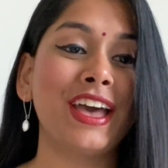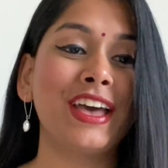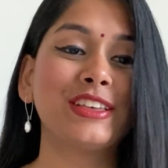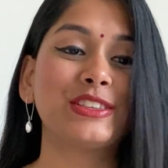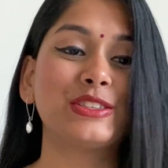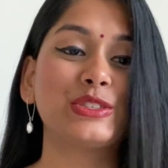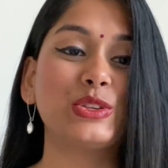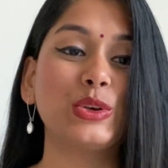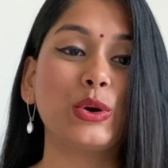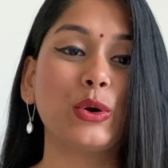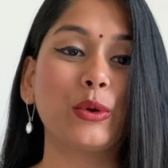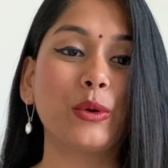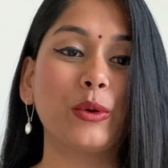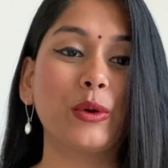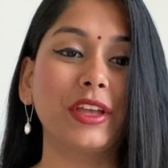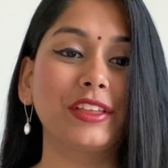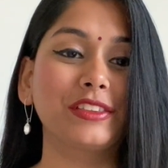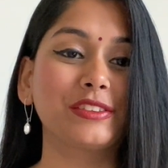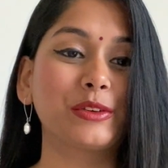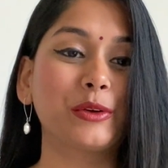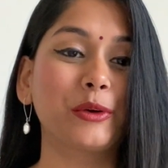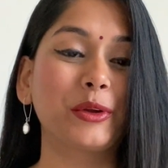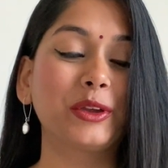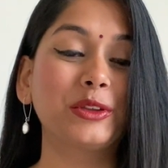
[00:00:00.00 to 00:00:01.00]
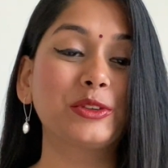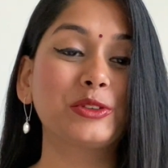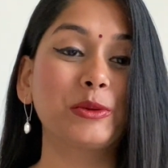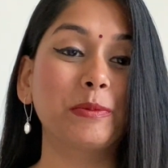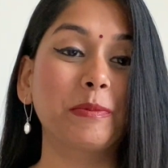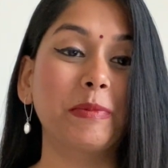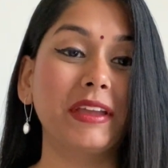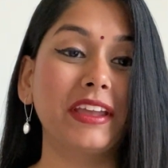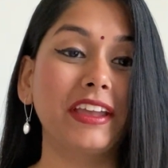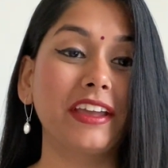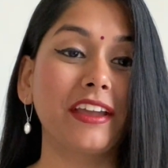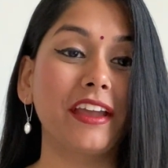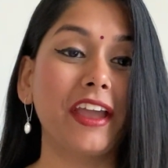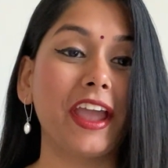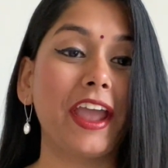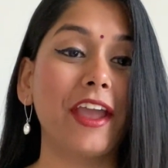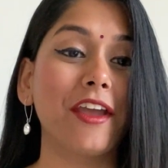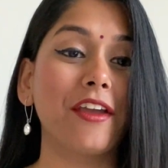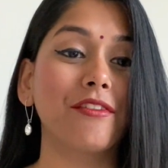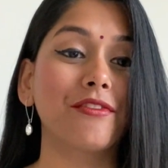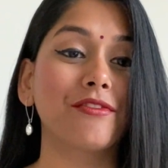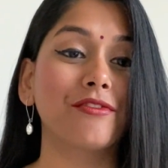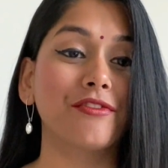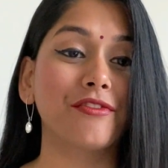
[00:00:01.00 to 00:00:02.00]
So it's going to be
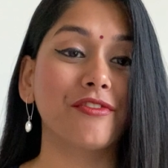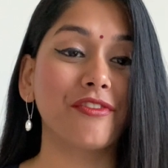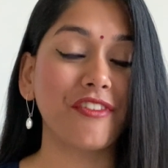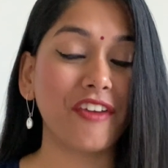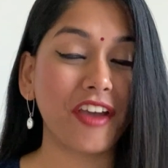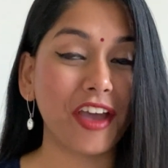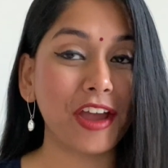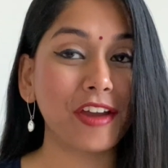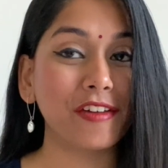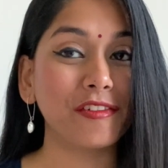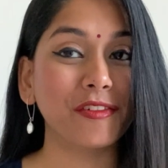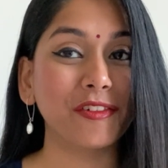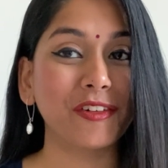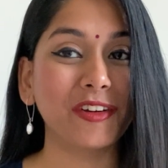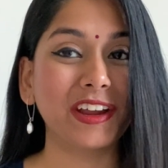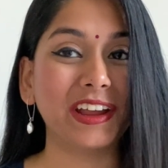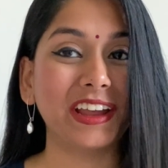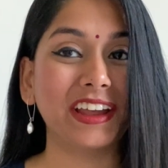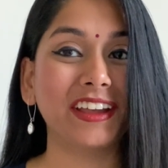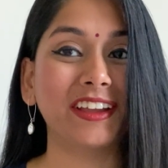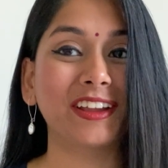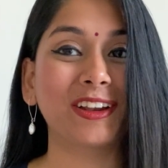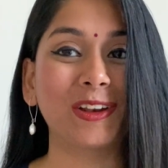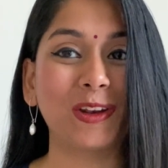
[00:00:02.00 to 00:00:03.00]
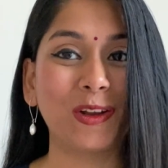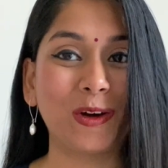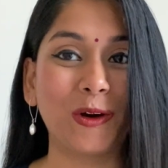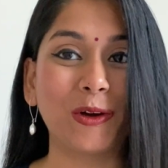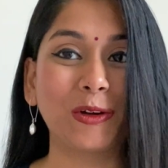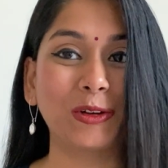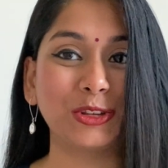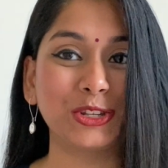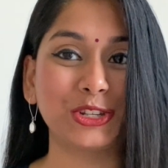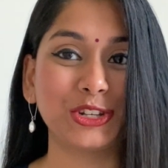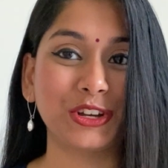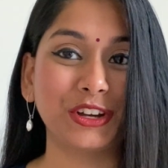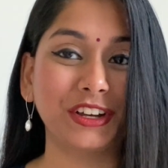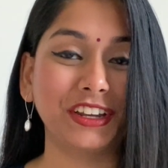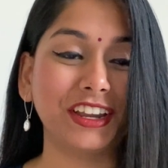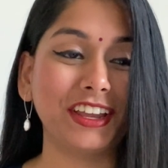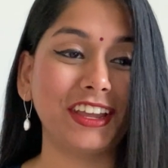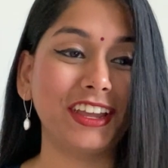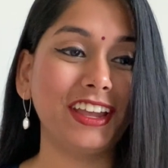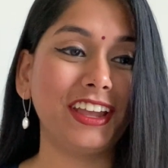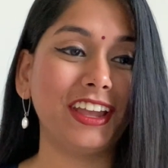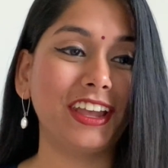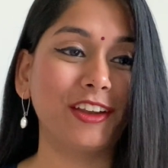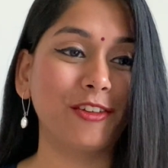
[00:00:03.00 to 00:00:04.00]
a very long
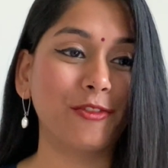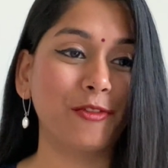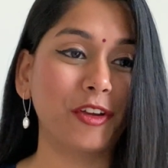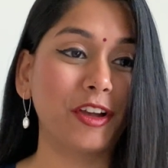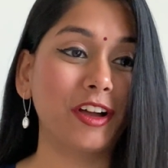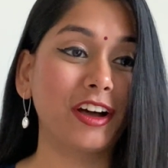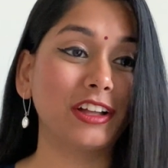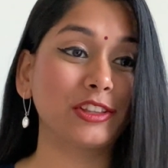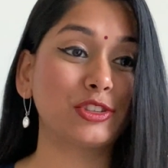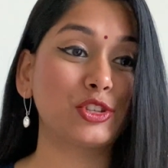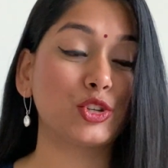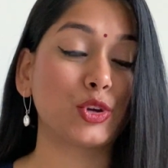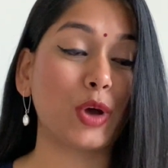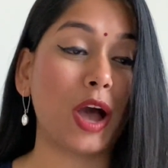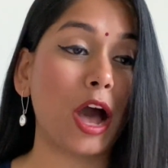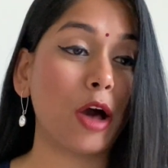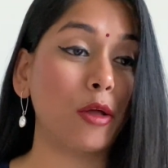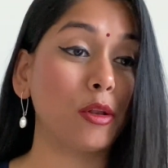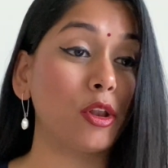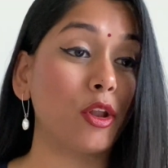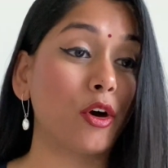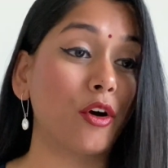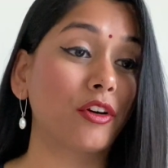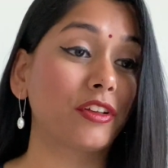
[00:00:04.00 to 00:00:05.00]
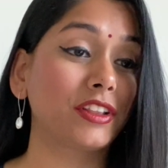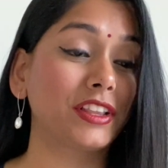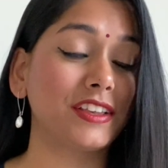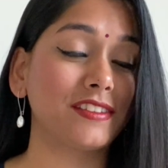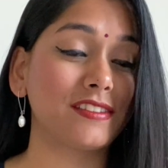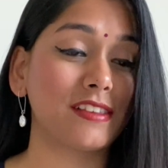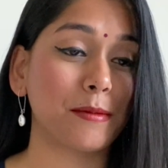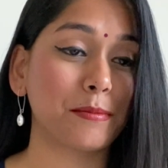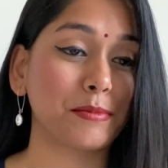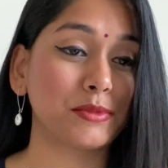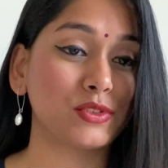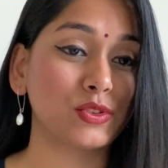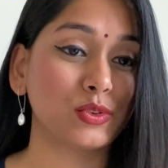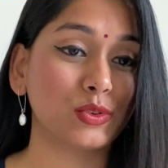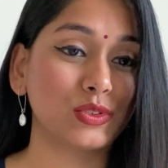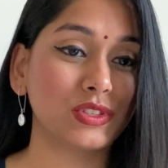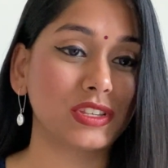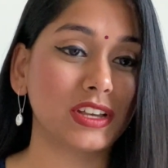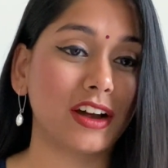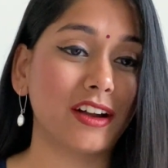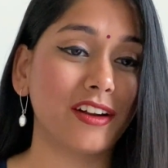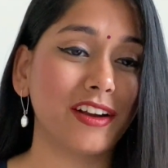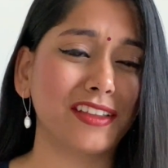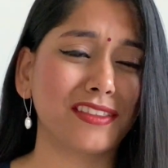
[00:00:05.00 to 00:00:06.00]
journey in regards to how long these episodes are.